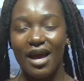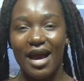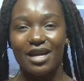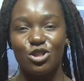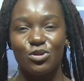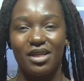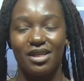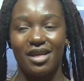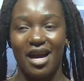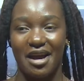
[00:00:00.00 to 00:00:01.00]

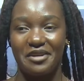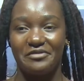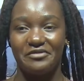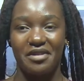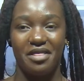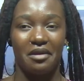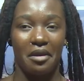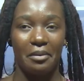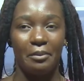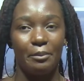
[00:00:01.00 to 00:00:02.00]
actually have
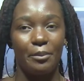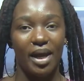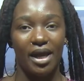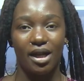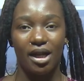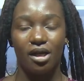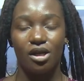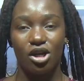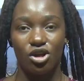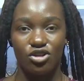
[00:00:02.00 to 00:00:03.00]
the male
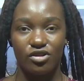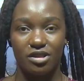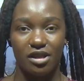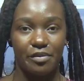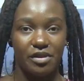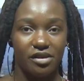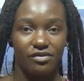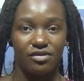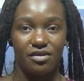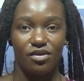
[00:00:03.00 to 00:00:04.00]

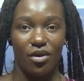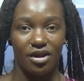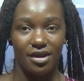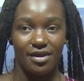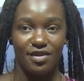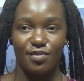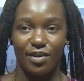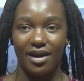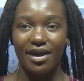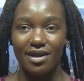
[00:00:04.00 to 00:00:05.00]
contraceptives on
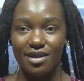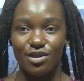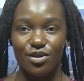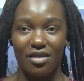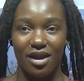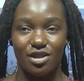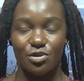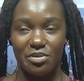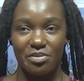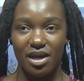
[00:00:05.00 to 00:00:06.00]
display, so that
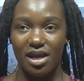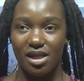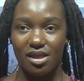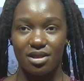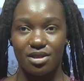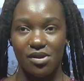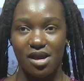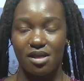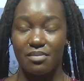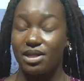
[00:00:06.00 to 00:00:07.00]
we'll be in this
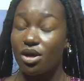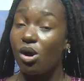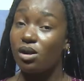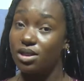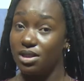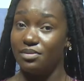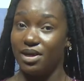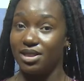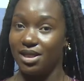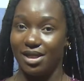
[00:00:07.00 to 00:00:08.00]
together? But
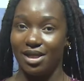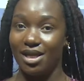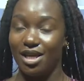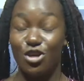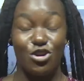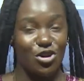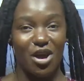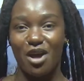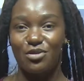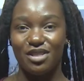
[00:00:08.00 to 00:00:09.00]
ultimately, you know
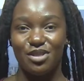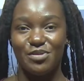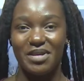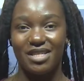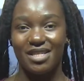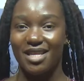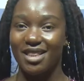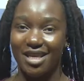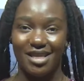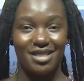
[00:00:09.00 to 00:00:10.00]
how we do it.
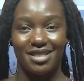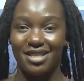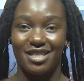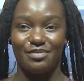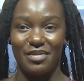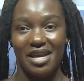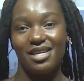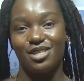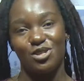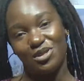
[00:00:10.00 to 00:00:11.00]
This is My
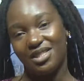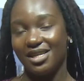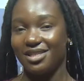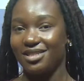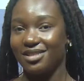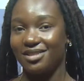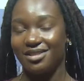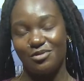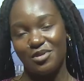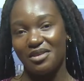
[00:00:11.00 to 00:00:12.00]
2 Cents
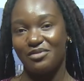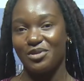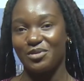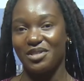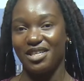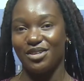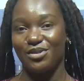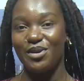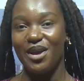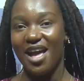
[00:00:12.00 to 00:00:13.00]
with Yvonne
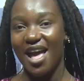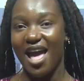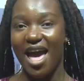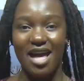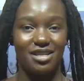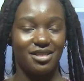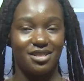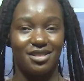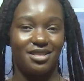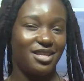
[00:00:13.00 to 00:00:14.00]
Otieno and
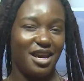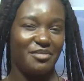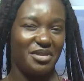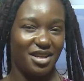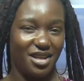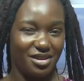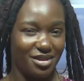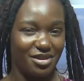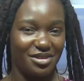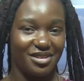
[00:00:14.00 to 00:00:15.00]
Star Media, you
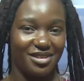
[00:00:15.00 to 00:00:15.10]
know.